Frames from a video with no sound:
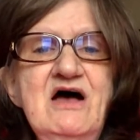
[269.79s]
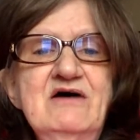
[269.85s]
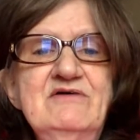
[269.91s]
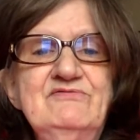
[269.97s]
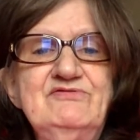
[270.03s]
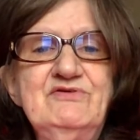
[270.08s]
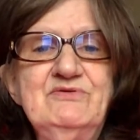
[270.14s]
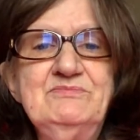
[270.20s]

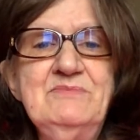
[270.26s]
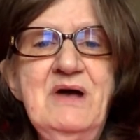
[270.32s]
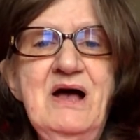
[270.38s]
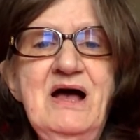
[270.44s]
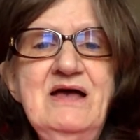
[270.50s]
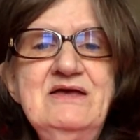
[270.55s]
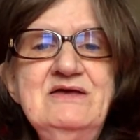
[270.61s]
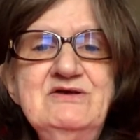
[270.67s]
For
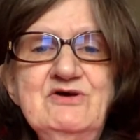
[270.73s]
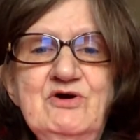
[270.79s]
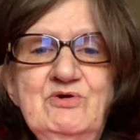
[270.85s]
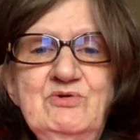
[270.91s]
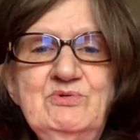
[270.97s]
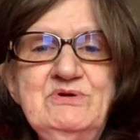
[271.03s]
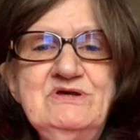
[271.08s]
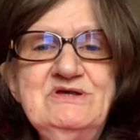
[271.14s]
my
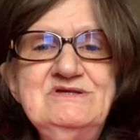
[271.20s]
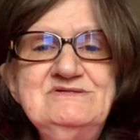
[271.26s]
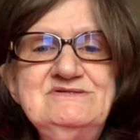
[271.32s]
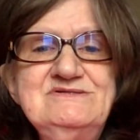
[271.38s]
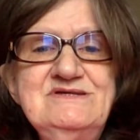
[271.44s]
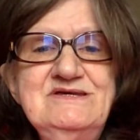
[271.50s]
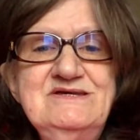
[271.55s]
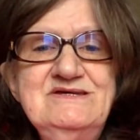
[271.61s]
yoke
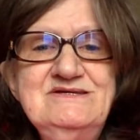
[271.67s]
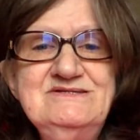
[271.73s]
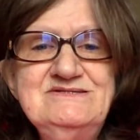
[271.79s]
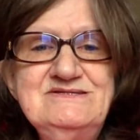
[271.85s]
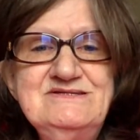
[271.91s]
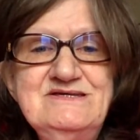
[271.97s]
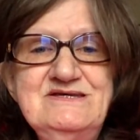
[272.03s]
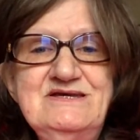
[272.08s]
is
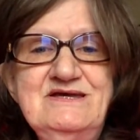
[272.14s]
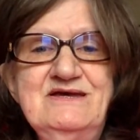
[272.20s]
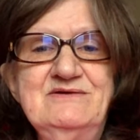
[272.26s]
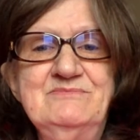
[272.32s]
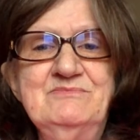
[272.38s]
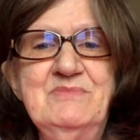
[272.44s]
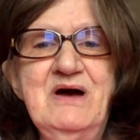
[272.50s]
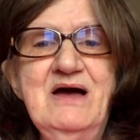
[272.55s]
easy
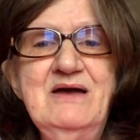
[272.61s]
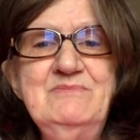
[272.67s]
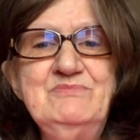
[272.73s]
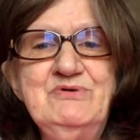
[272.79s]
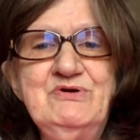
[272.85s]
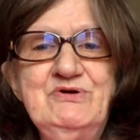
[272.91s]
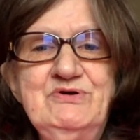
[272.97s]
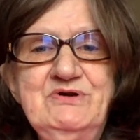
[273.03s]
and my
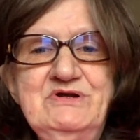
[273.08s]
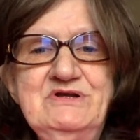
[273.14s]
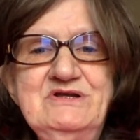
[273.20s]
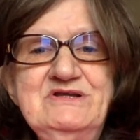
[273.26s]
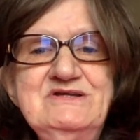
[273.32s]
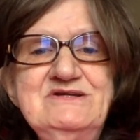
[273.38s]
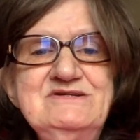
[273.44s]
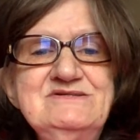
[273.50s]

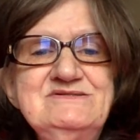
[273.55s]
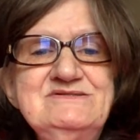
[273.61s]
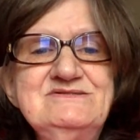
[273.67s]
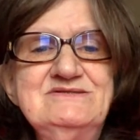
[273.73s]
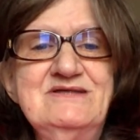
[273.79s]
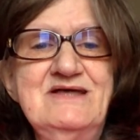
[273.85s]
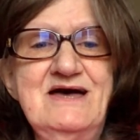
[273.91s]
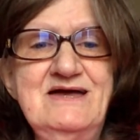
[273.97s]
burden
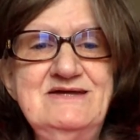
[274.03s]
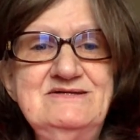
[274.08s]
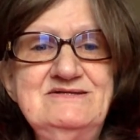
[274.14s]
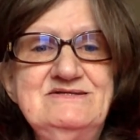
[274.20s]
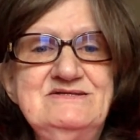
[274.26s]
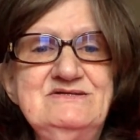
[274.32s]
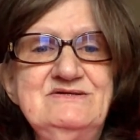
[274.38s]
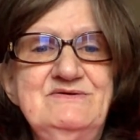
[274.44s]
is
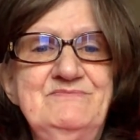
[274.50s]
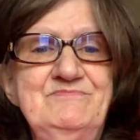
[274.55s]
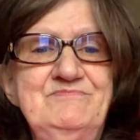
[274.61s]
light.